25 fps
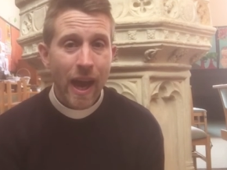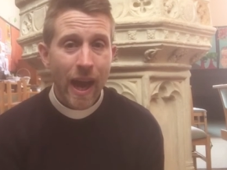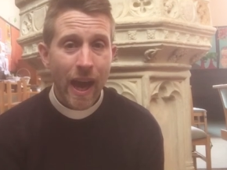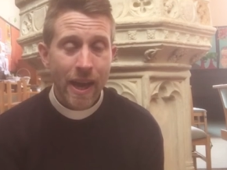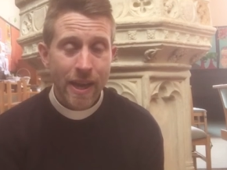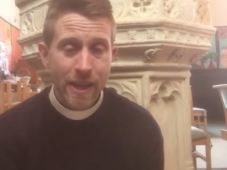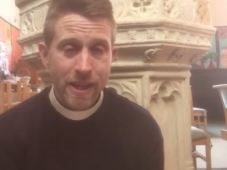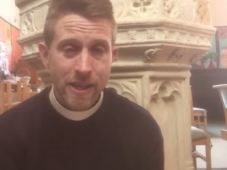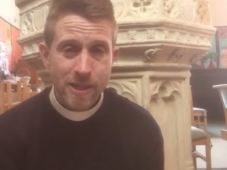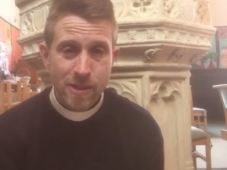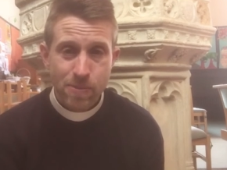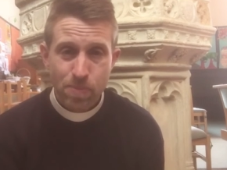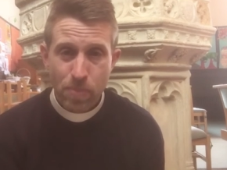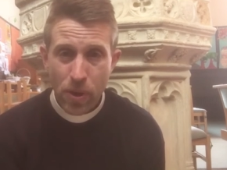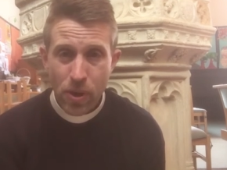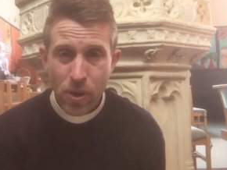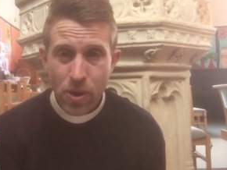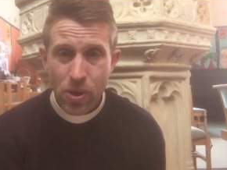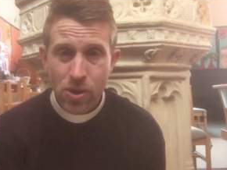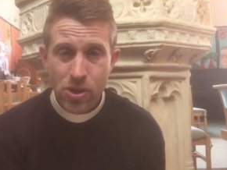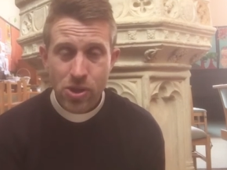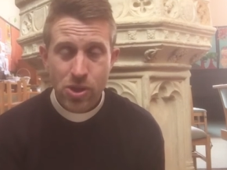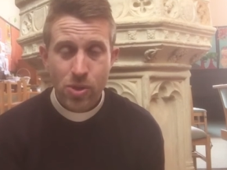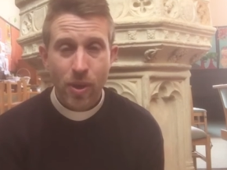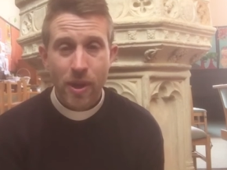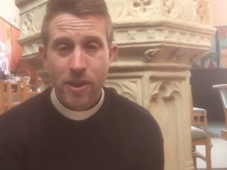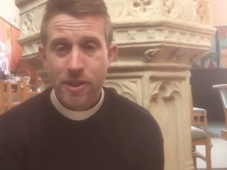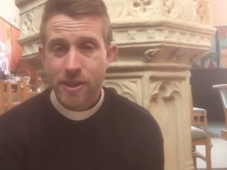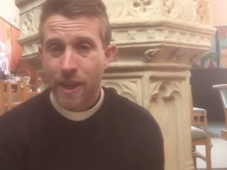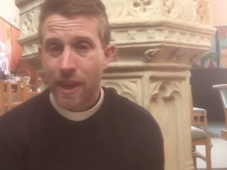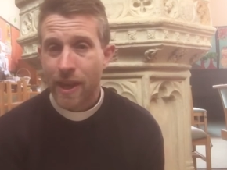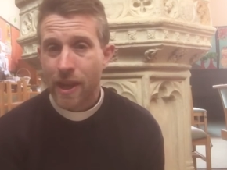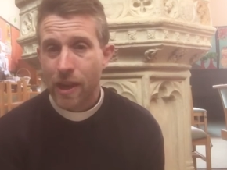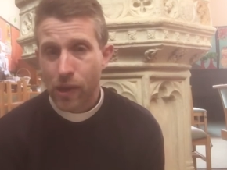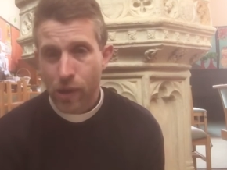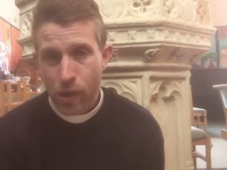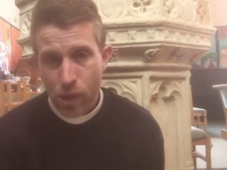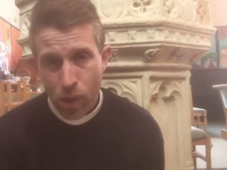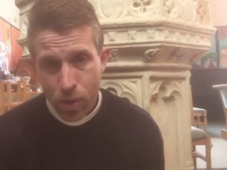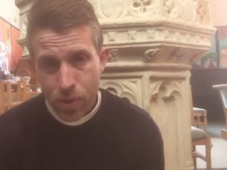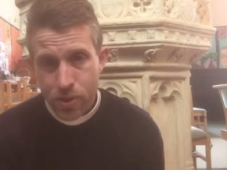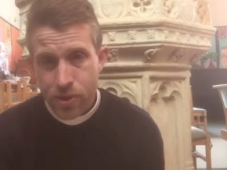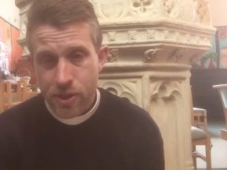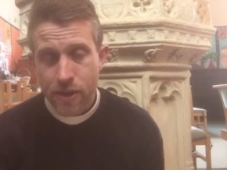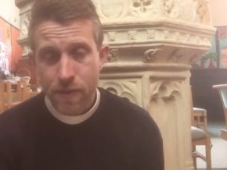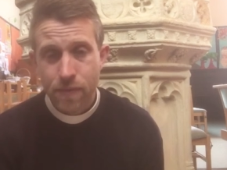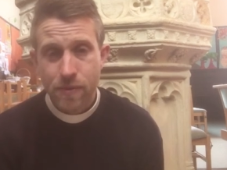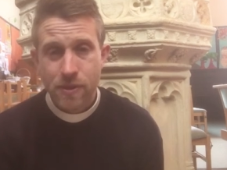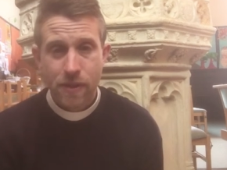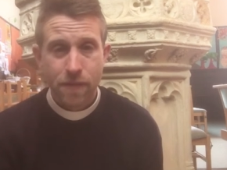And he's spoken to us in
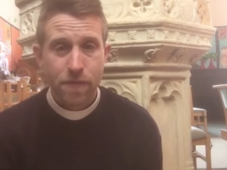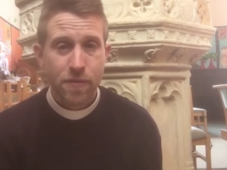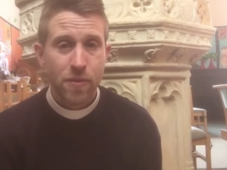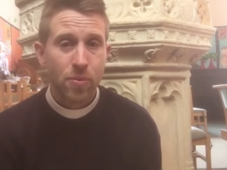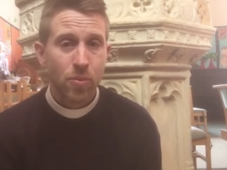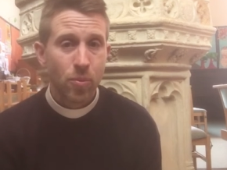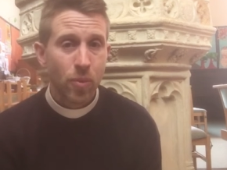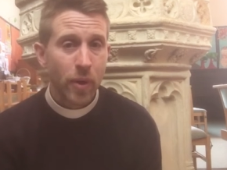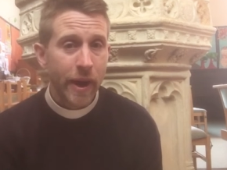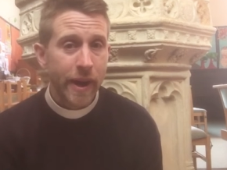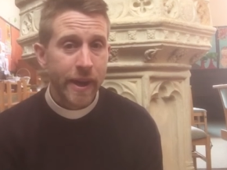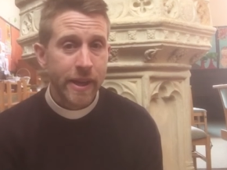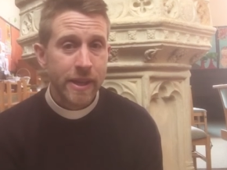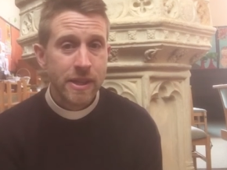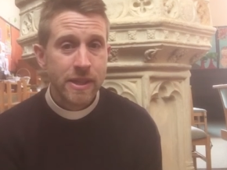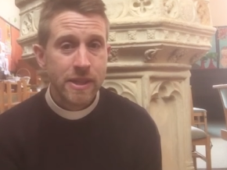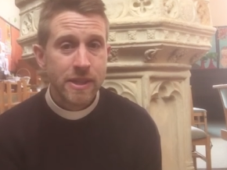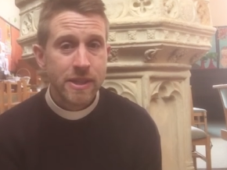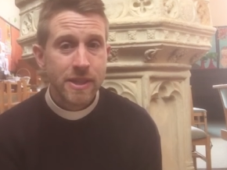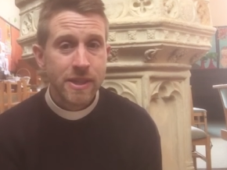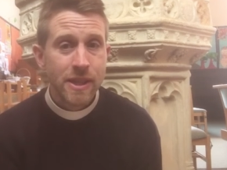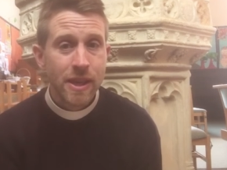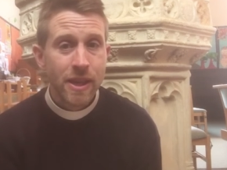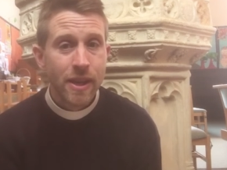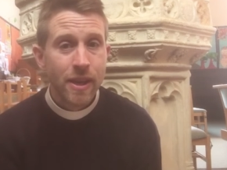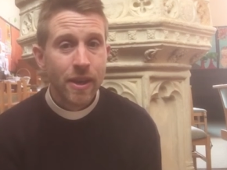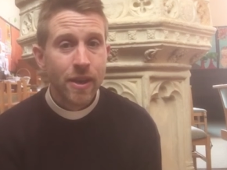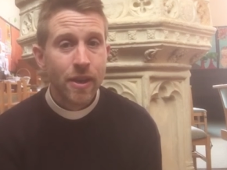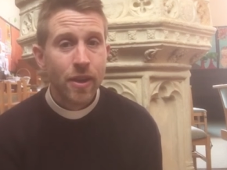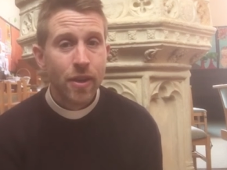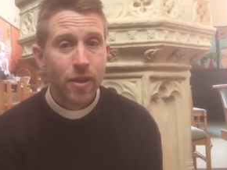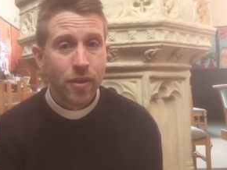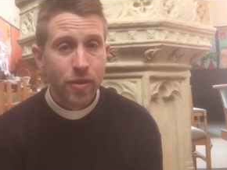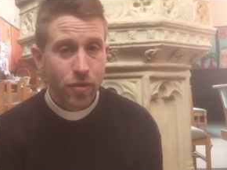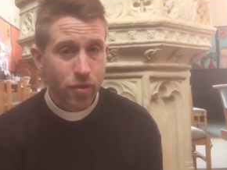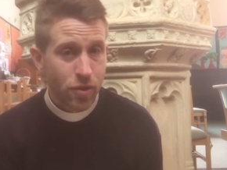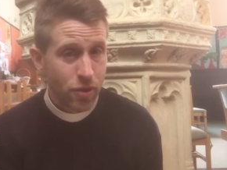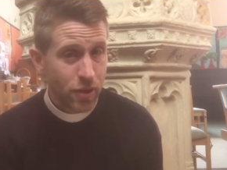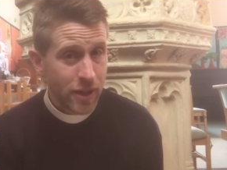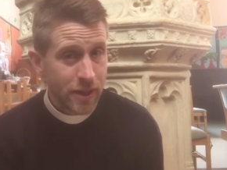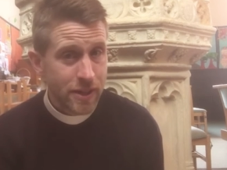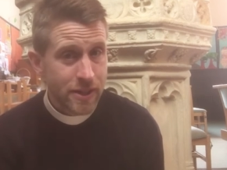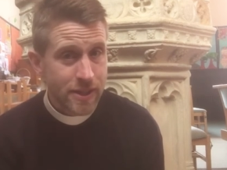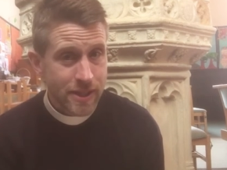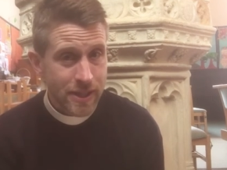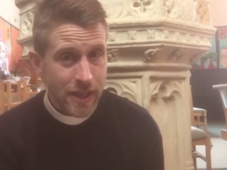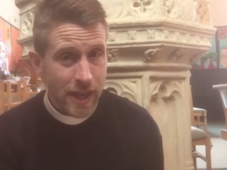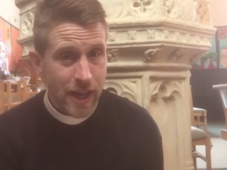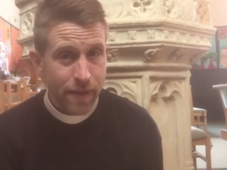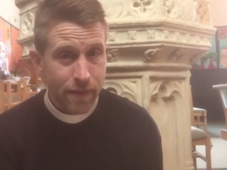lots of different ways through
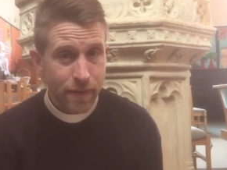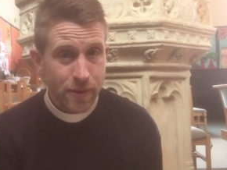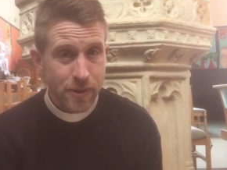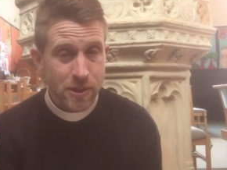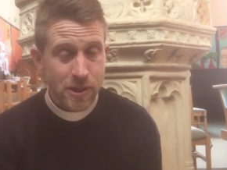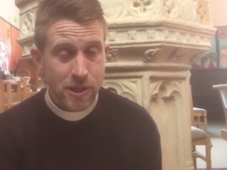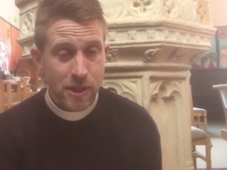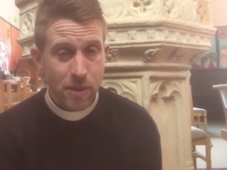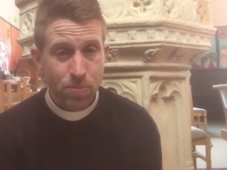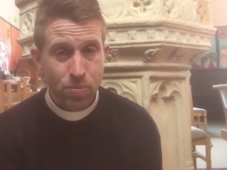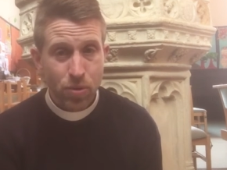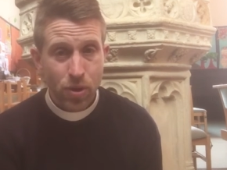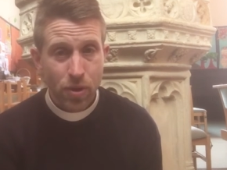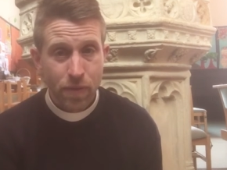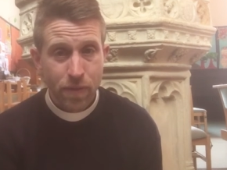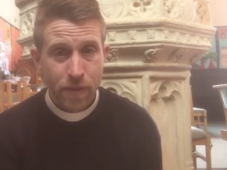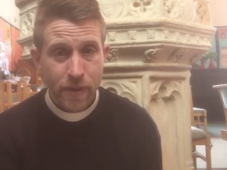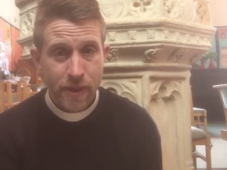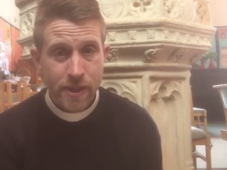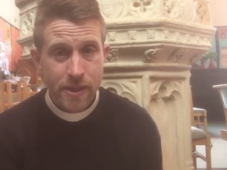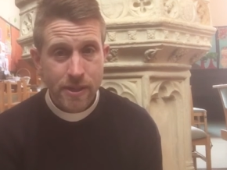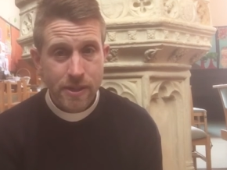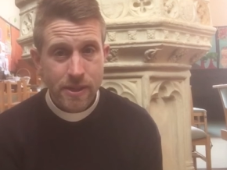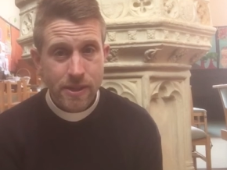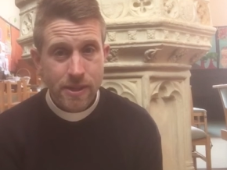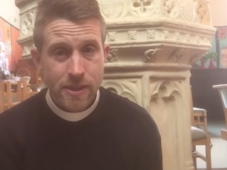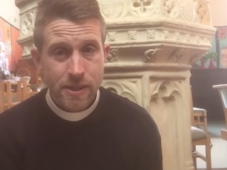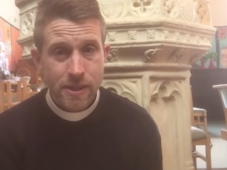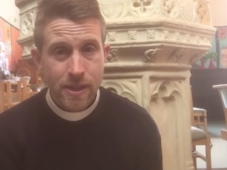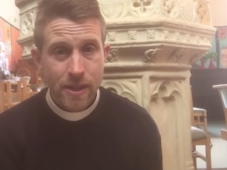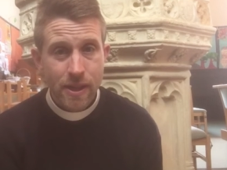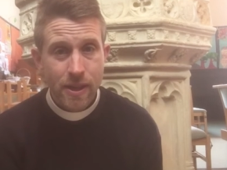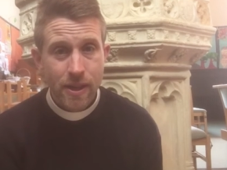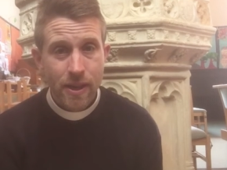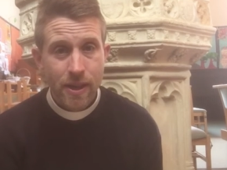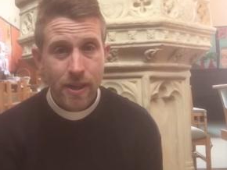his servants, the prophets.